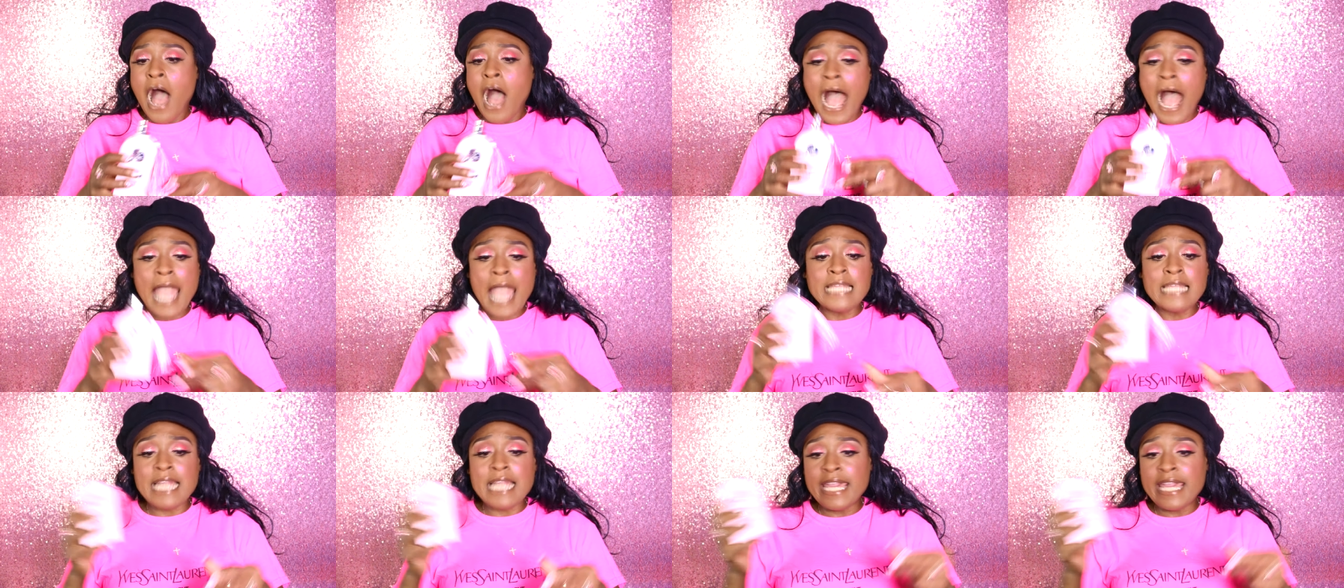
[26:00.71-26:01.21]

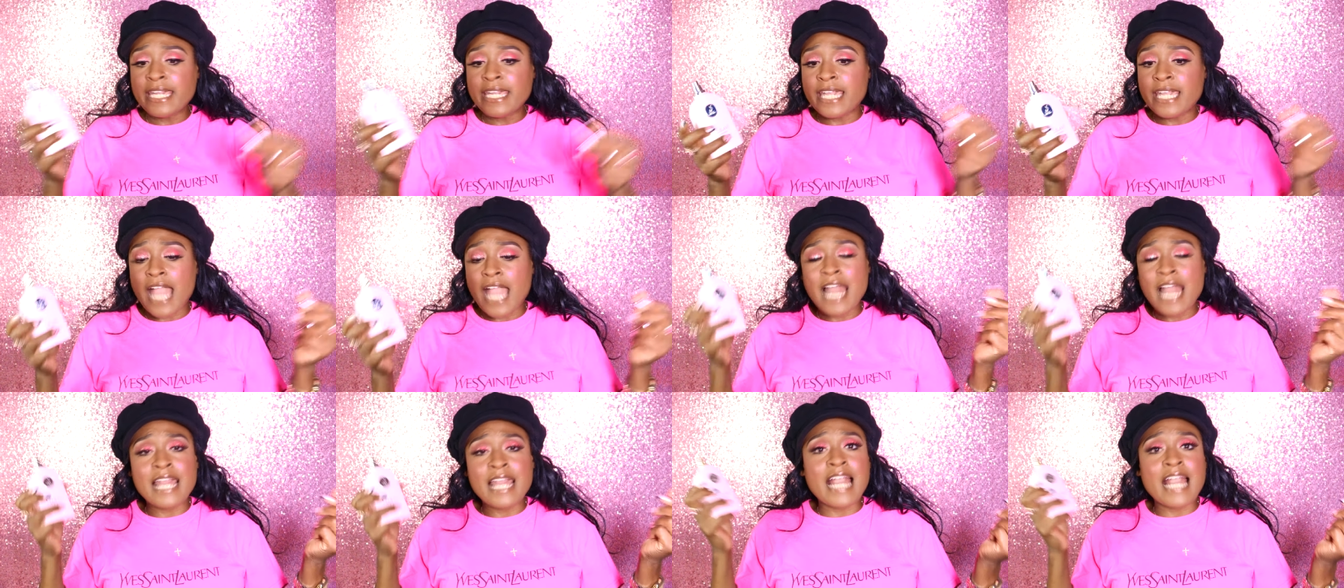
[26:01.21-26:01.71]
I like
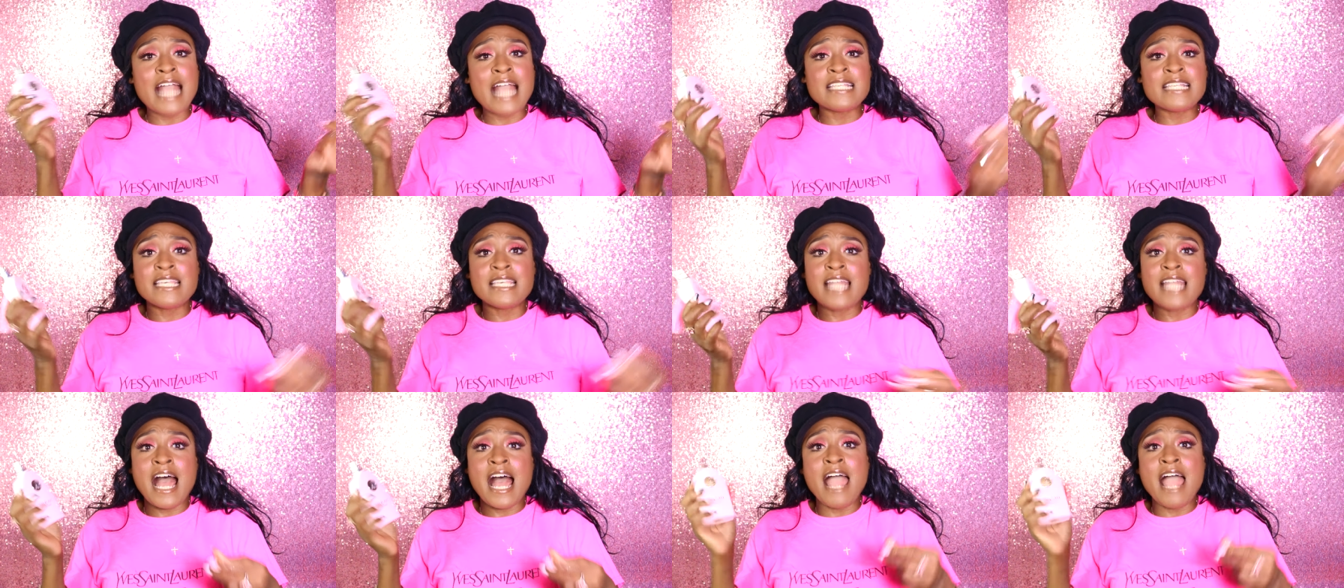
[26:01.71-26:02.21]
it. Like I
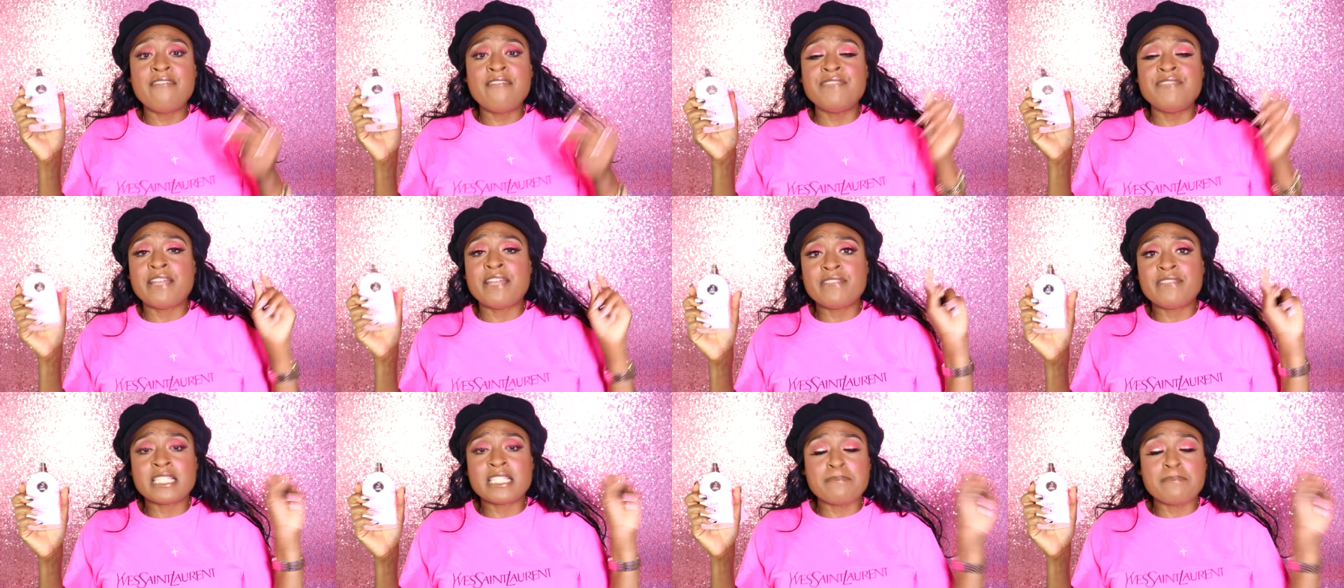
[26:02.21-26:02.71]
said, I have
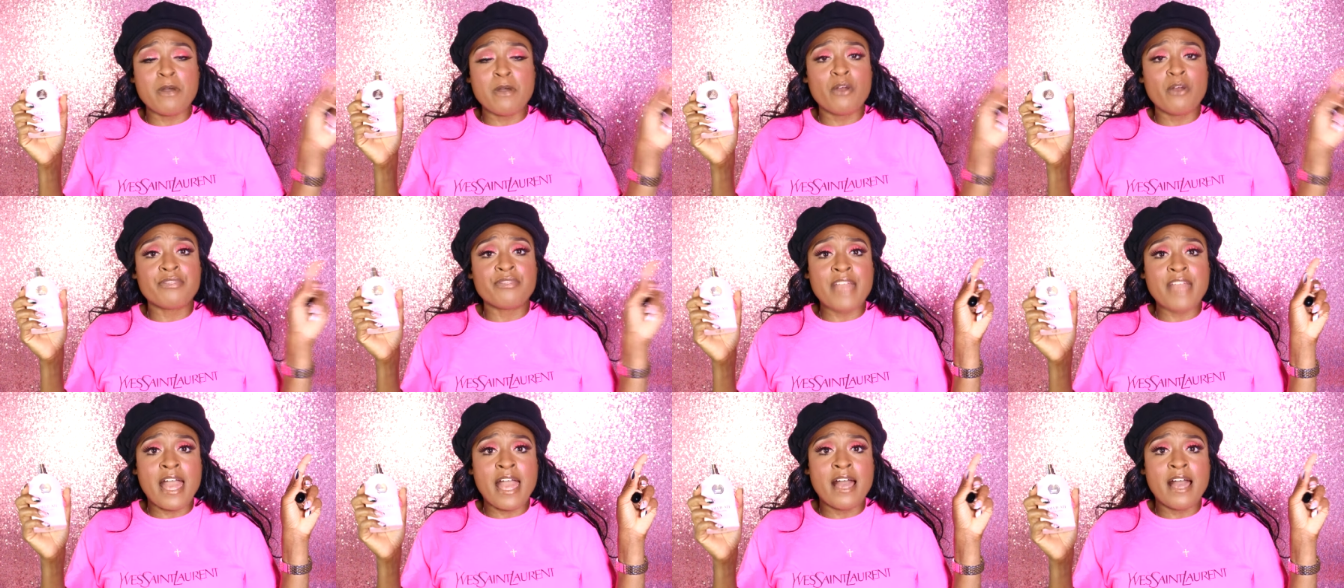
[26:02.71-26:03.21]
never
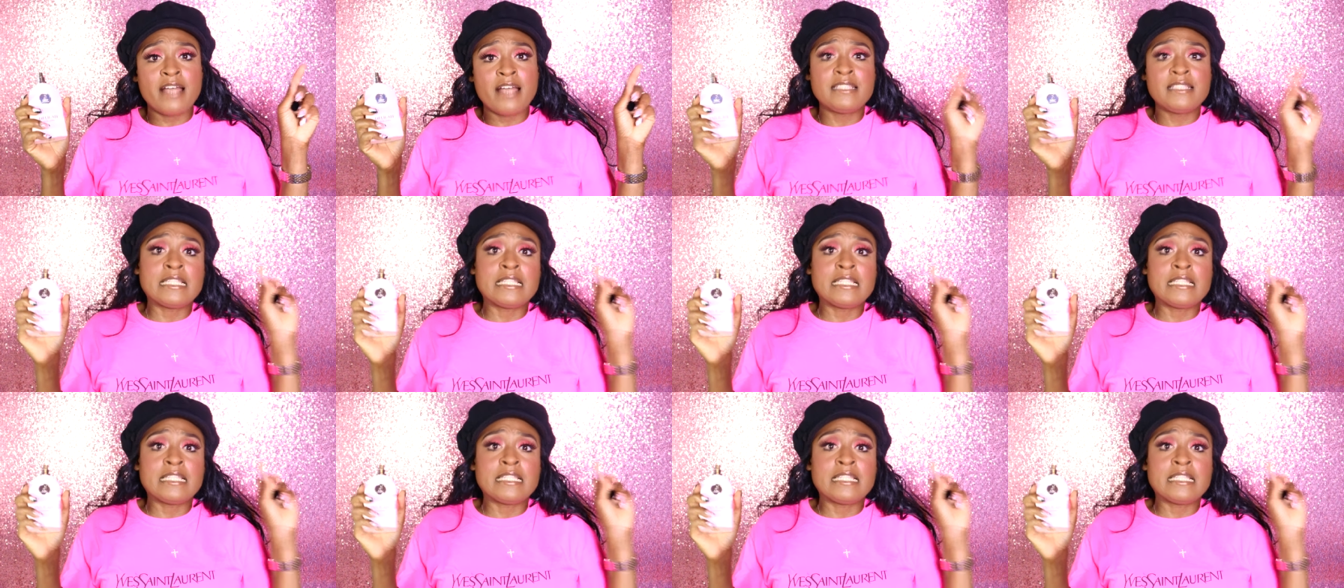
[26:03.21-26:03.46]
smelled that